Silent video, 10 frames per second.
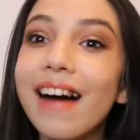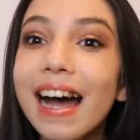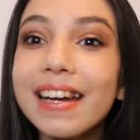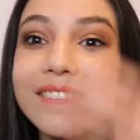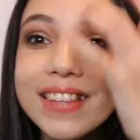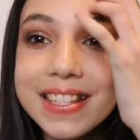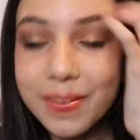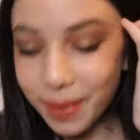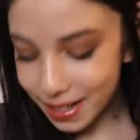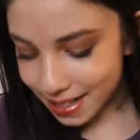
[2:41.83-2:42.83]
I am
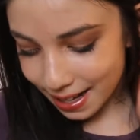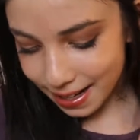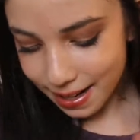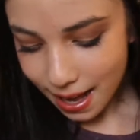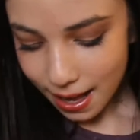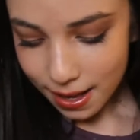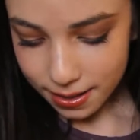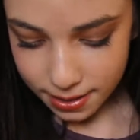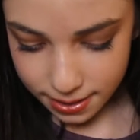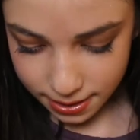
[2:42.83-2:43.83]
super excited
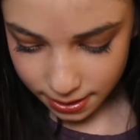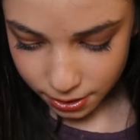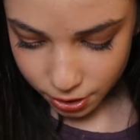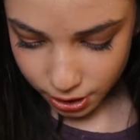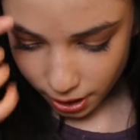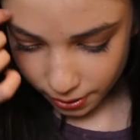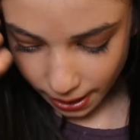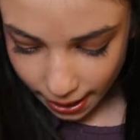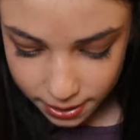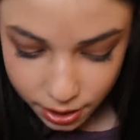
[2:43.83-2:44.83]
to share you
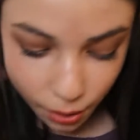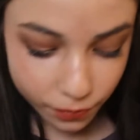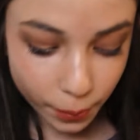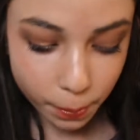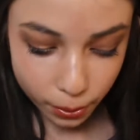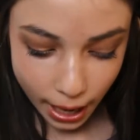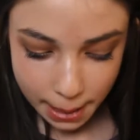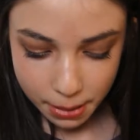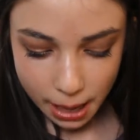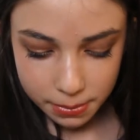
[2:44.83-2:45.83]
guys. So for
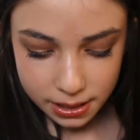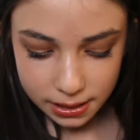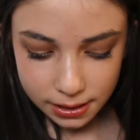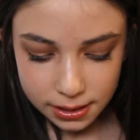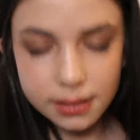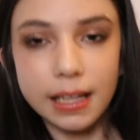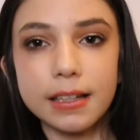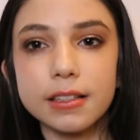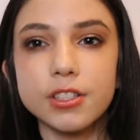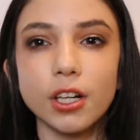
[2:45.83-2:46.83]
primer, I'm just gonna
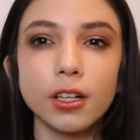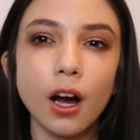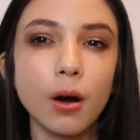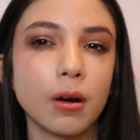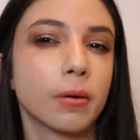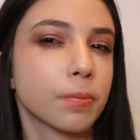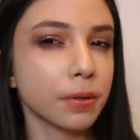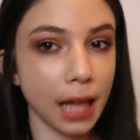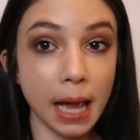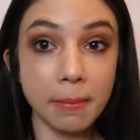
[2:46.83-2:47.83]
like start how I would
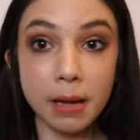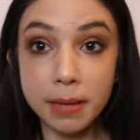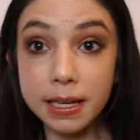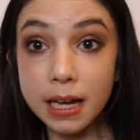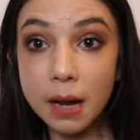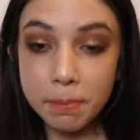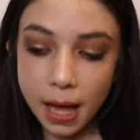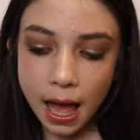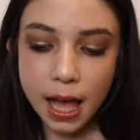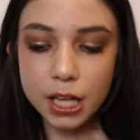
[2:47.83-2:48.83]
prime my makeup.
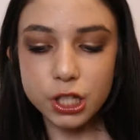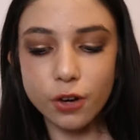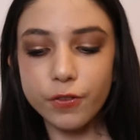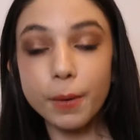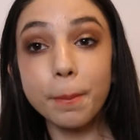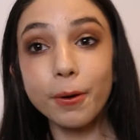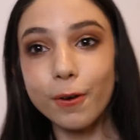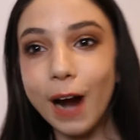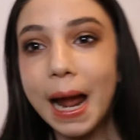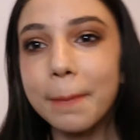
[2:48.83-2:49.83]
So for
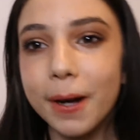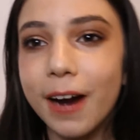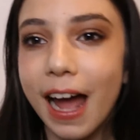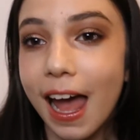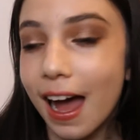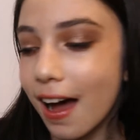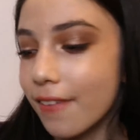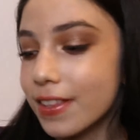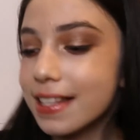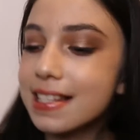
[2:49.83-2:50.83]
primer, I
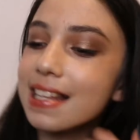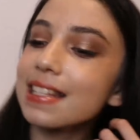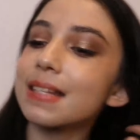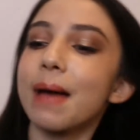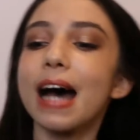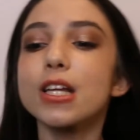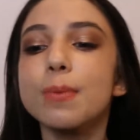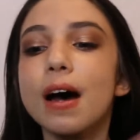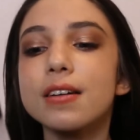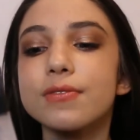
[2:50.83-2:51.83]
have this
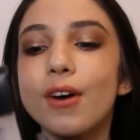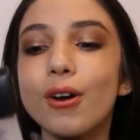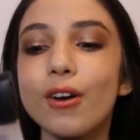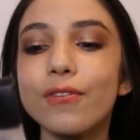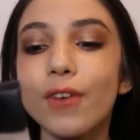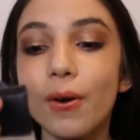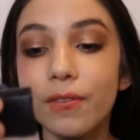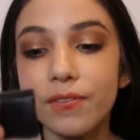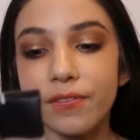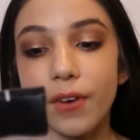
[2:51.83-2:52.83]
Smashbox
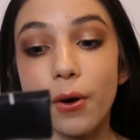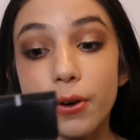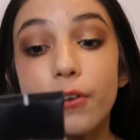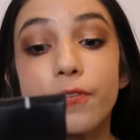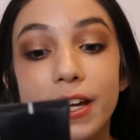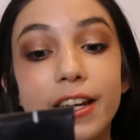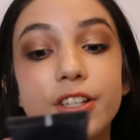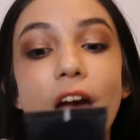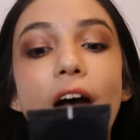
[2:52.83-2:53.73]
Photo Finish